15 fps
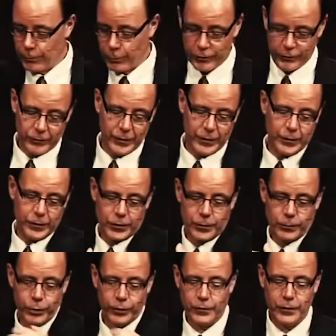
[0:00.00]
and prestige
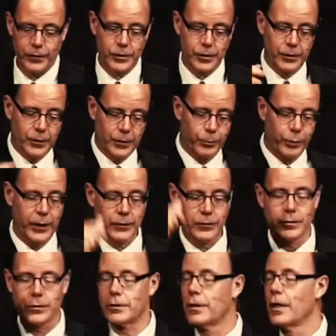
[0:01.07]
and position and
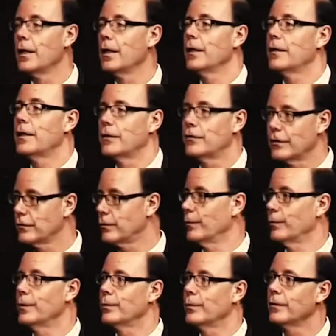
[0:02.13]
pleasure, that's just
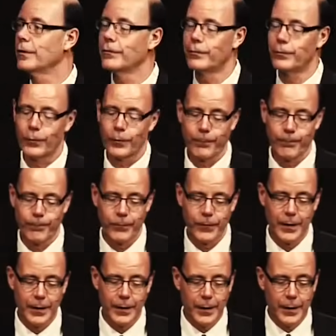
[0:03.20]
what people live for.
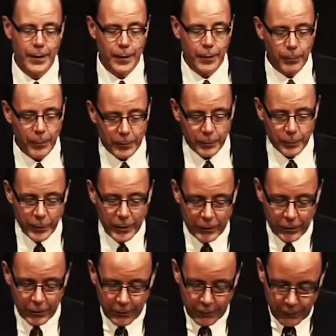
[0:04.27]
But
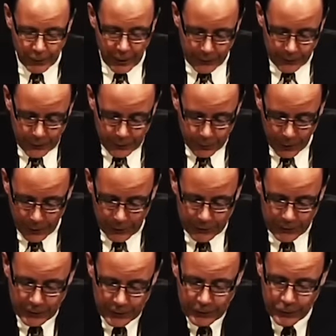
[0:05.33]
Peter loved his
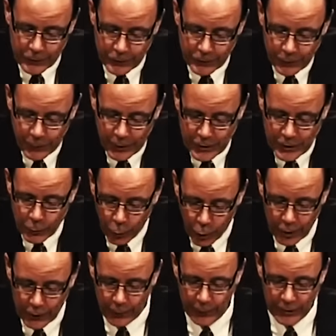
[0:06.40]
brothers and sisters so much, he
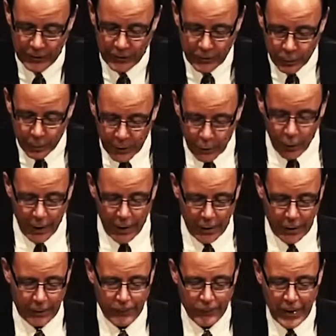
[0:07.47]
warned them. He says,
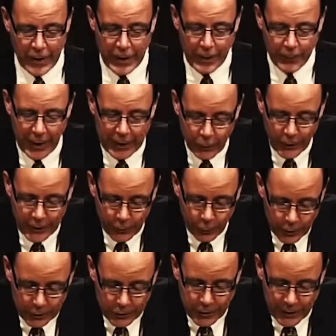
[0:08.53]
Beware. And by the way, the
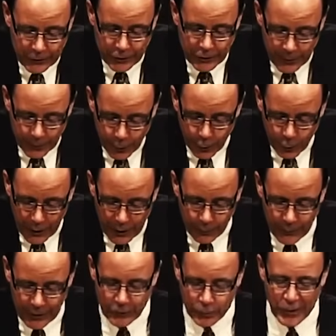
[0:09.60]
word translated beware
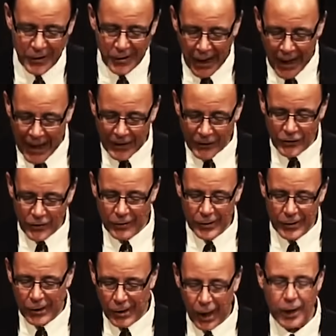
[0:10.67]
means be
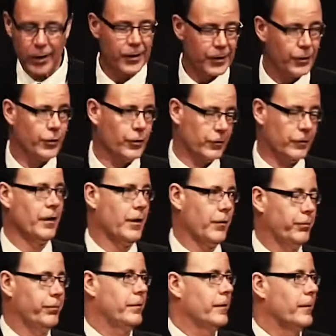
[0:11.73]
constantly guarding
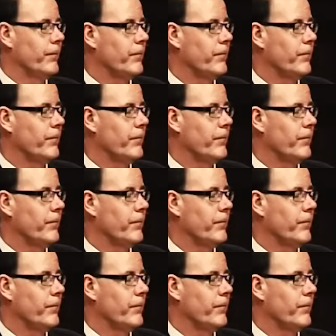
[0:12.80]
yourself.